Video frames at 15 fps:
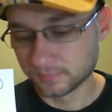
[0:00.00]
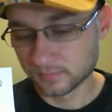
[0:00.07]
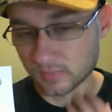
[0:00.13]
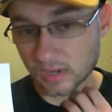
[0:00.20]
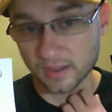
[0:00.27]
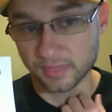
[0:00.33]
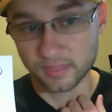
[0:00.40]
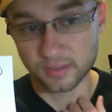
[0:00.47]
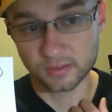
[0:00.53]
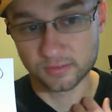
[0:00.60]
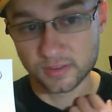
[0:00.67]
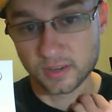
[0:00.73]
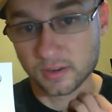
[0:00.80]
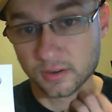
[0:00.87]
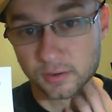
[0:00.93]
I think
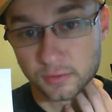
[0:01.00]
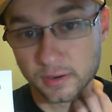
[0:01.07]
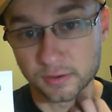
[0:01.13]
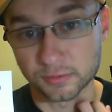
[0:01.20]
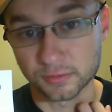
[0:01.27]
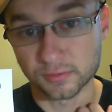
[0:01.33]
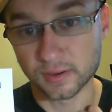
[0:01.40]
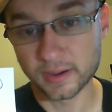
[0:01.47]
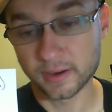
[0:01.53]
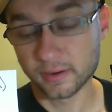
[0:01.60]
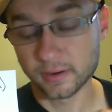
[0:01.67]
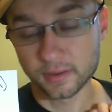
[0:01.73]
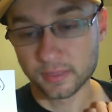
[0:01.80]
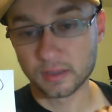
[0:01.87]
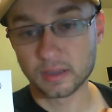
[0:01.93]
Vigneault gets fired.
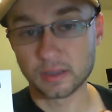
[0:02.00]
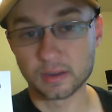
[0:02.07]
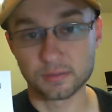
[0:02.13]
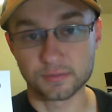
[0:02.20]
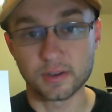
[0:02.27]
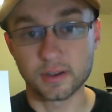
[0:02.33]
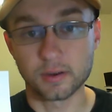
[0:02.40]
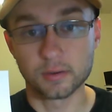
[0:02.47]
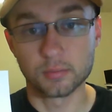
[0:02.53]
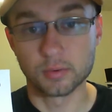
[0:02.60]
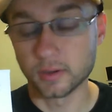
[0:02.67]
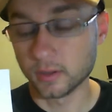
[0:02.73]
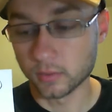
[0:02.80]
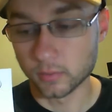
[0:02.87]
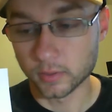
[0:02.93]
I think he gets fired
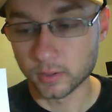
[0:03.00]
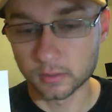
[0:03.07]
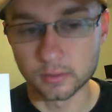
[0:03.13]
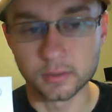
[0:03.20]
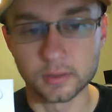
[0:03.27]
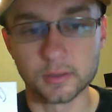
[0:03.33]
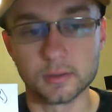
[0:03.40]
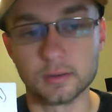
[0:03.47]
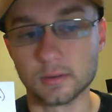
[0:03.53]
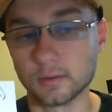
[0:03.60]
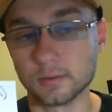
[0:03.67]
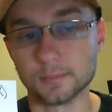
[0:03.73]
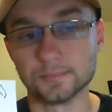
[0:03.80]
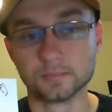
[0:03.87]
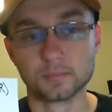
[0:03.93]
pretty quickly.
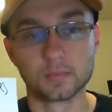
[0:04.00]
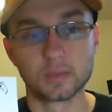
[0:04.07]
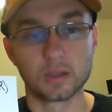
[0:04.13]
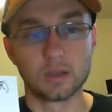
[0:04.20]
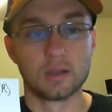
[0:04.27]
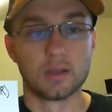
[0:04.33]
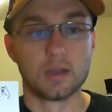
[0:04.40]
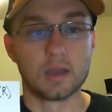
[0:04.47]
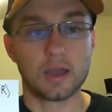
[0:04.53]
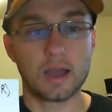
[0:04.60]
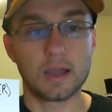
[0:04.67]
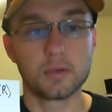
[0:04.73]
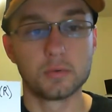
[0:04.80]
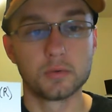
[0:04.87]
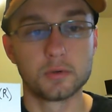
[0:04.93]

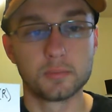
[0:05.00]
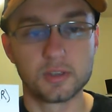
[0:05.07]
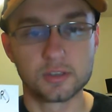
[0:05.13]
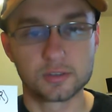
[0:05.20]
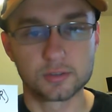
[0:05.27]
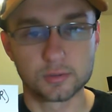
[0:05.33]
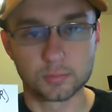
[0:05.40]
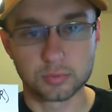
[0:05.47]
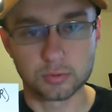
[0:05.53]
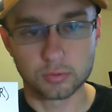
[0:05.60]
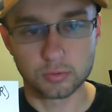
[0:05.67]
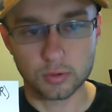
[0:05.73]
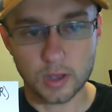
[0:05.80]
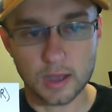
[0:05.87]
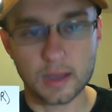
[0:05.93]
I would be
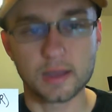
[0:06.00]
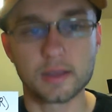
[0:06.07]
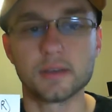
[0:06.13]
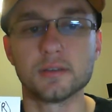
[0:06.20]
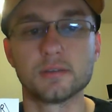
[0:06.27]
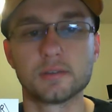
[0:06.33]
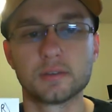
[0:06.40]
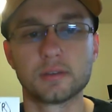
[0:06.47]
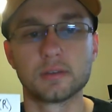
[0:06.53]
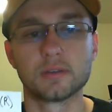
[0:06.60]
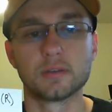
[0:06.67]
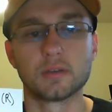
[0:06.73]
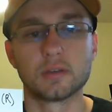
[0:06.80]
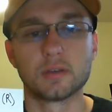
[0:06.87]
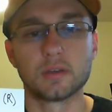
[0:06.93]
surprised
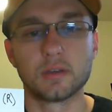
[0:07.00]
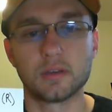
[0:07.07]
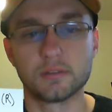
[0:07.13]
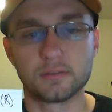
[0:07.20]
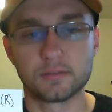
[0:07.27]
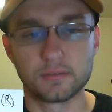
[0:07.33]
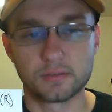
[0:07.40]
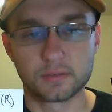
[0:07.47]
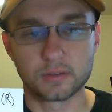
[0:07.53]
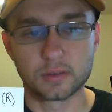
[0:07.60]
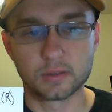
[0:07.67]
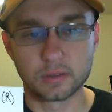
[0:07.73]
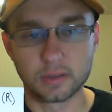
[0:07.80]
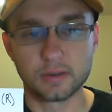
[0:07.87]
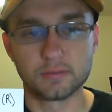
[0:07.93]
if
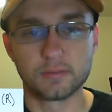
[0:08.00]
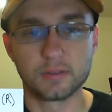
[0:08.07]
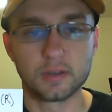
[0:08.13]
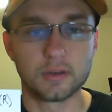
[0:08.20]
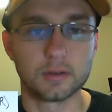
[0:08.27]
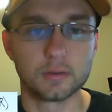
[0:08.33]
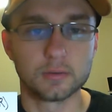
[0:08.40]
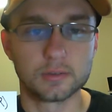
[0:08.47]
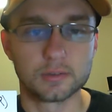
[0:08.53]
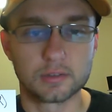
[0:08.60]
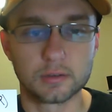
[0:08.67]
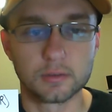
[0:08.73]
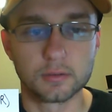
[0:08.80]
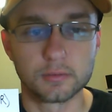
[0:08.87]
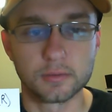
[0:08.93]
Elaine Vigneault is
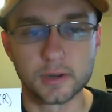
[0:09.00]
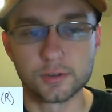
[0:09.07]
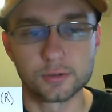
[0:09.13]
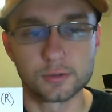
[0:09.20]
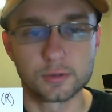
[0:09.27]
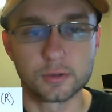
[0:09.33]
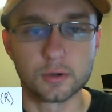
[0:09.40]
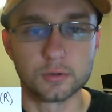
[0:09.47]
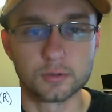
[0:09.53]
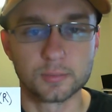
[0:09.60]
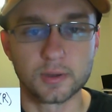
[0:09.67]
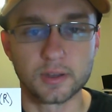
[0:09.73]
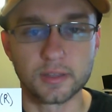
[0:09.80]
still the Rangers coach by